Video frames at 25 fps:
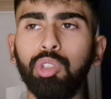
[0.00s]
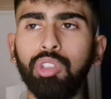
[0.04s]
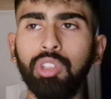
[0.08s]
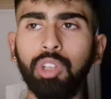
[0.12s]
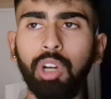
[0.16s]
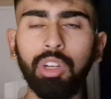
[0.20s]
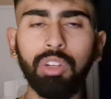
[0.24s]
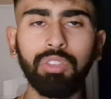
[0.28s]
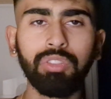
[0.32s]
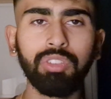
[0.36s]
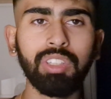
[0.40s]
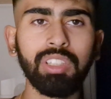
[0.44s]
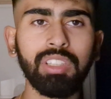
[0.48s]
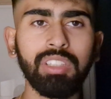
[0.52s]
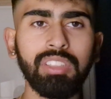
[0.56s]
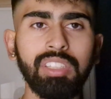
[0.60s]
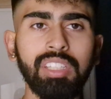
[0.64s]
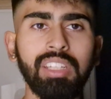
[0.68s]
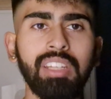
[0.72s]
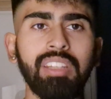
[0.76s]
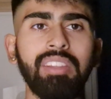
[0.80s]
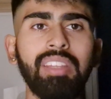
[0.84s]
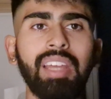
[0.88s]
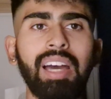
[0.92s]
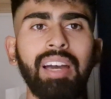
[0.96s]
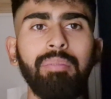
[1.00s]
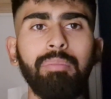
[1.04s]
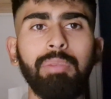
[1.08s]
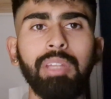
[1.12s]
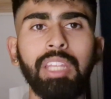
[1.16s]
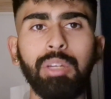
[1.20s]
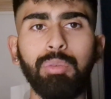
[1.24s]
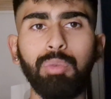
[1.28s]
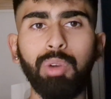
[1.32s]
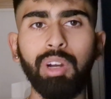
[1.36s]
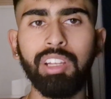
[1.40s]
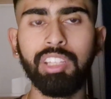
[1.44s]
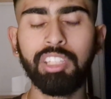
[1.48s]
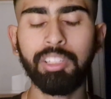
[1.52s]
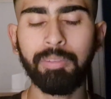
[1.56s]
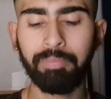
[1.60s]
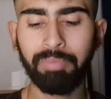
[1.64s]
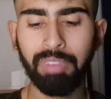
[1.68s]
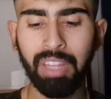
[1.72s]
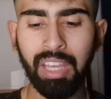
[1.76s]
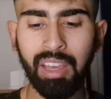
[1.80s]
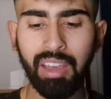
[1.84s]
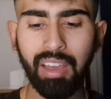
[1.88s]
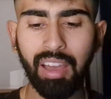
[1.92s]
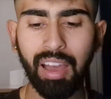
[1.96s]
not have conceded that many runs.
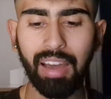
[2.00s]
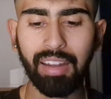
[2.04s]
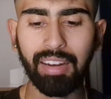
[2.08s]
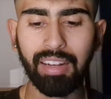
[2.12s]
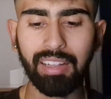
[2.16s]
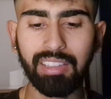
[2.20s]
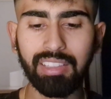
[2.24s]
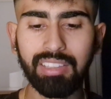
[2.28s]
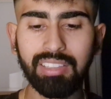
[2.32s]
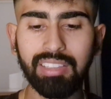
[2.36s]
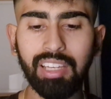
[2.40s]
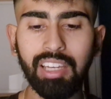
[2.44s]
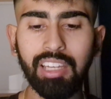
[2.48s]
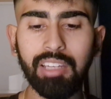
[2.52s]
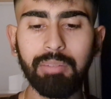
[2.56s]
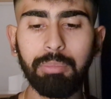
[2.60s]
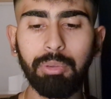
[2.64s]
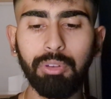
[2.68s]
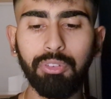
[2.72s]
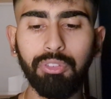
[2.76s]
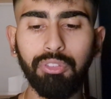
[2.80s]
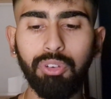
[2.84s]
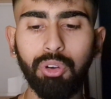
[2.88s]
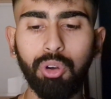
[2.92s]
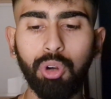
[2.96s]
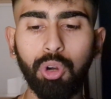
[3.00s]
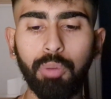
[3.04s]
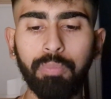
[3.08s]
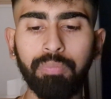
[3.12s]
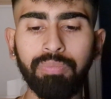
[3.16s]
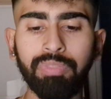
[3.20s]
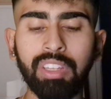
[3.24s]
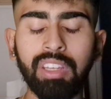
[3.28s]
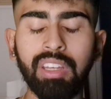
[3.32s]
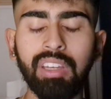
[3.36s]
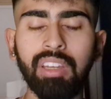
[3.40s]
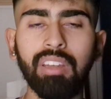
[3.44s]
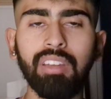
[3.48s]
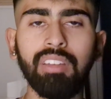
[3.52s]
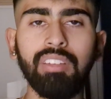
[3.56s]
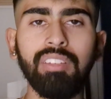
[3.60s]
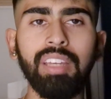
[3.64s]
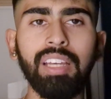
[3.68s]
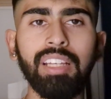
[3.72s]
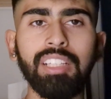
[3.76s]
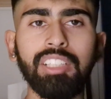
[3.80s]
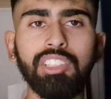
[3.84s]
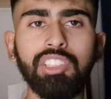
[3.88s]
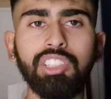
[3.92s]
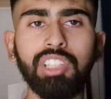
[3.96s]
And I'd said before,
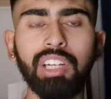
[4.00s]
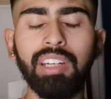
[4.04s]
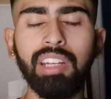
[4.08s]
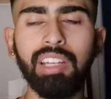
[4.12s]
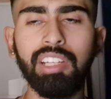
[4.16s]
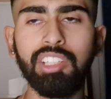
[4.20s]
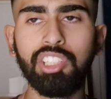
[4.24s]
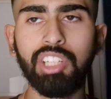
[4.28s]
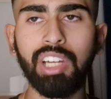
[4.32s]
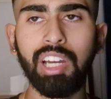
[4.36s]
yes, Jadeja